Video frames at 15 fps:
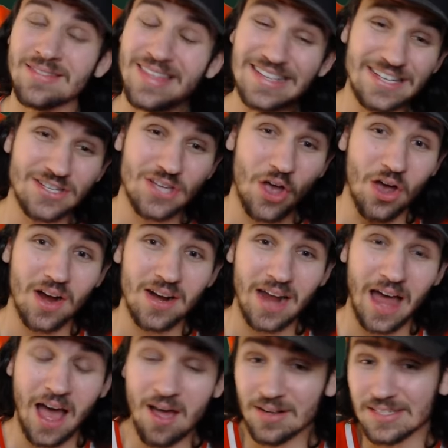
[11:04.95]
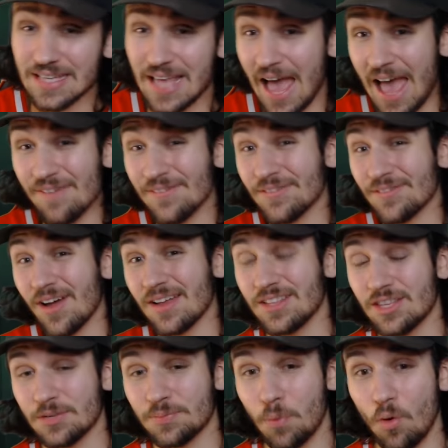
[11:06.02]
This is hard. Honestly, I haven't even got to
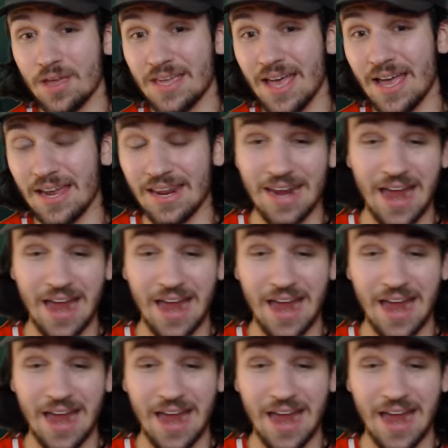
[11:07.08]
this point yet,